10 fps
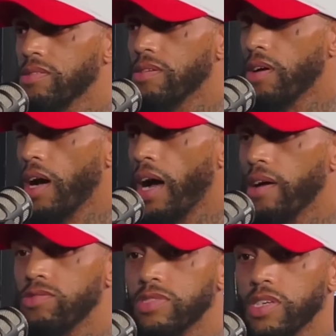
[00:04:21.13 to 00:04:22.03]
how you
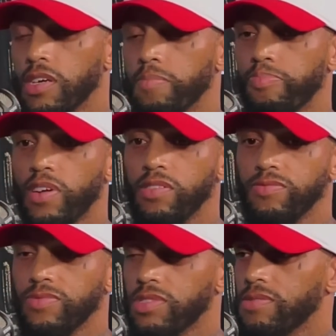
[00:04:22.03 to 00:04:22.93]
say it, prone
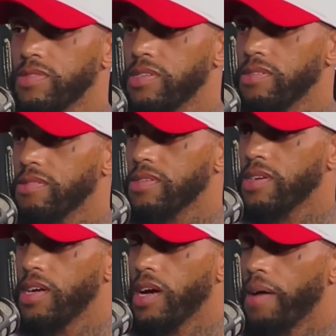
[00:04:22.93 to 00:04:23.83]
to it.
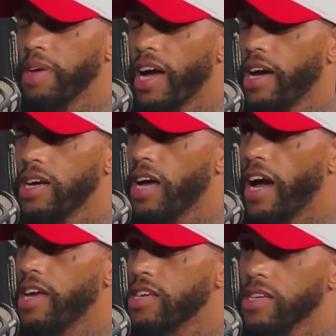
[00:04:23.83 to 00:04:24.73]
I mean, I
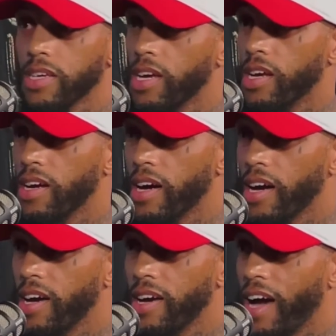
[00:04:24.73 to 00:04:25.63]
didn't care.
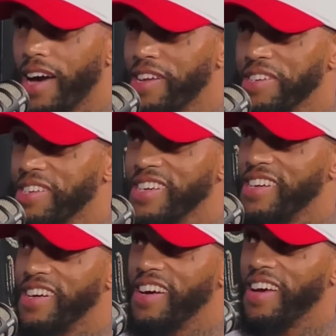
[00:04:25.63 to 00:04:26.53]
I didn't care.
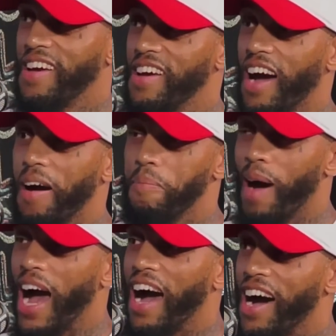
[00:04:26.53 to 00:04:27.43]
My
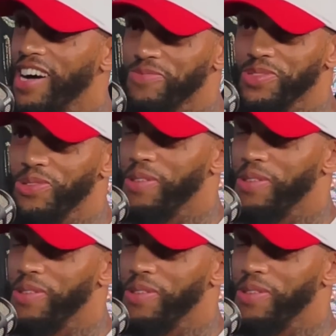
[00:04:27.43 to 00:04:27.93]
eyes was on